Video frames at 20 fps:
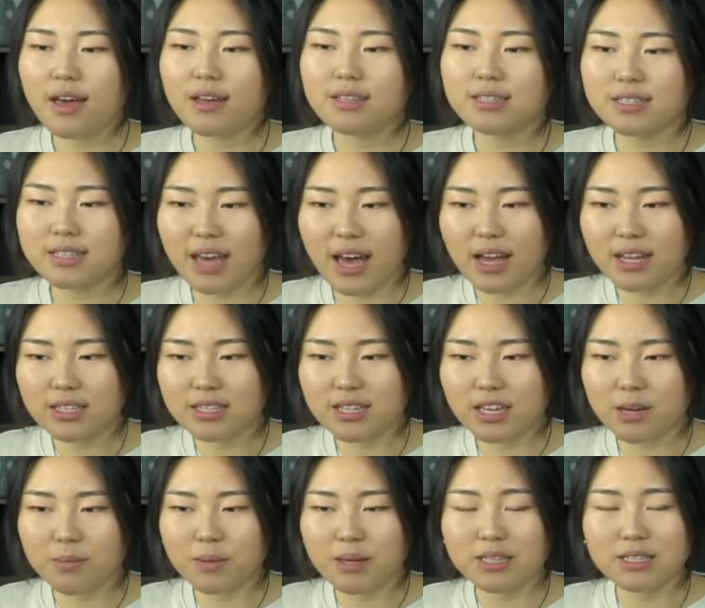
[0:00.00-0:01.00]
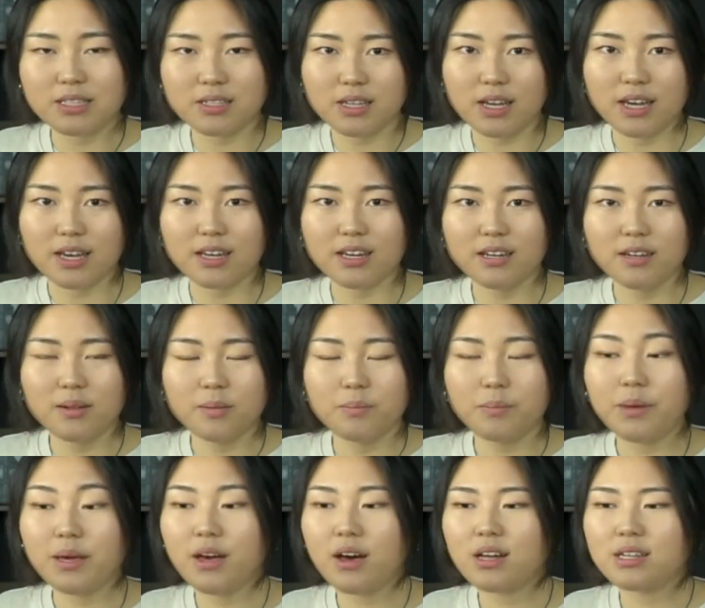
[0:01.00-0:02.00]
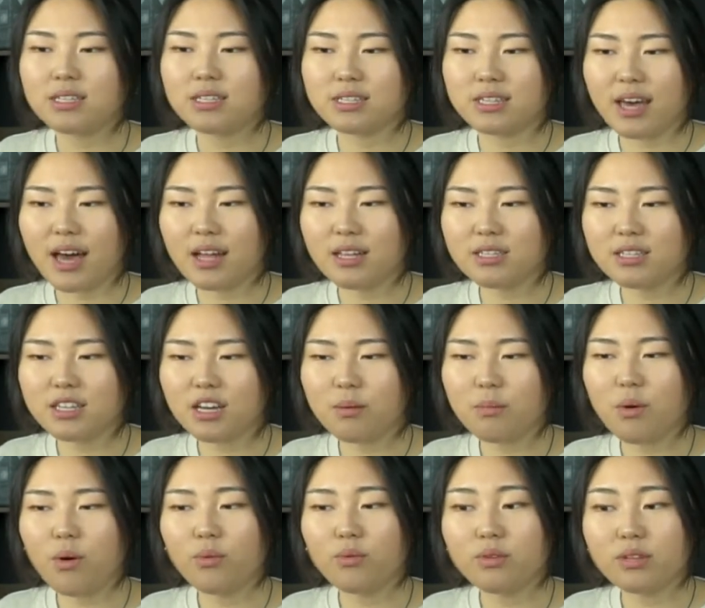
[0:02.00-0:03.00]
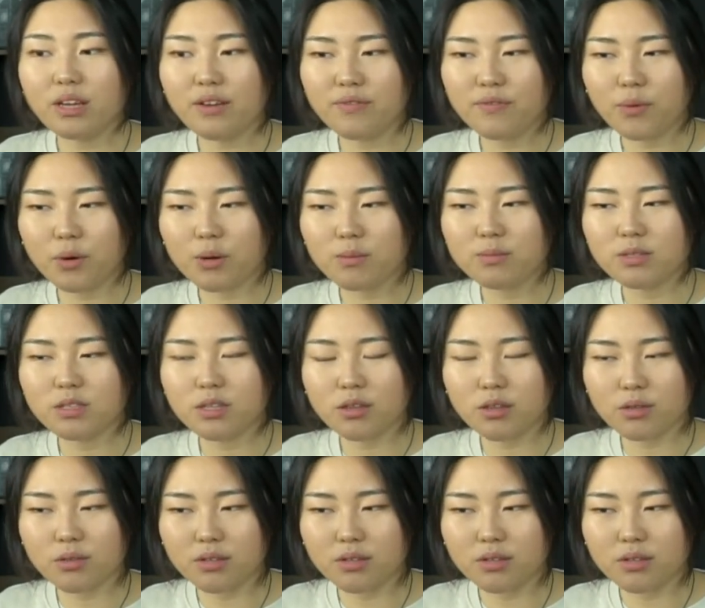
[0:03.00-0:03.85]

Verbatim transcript: scandium and zinc, because scandium only forms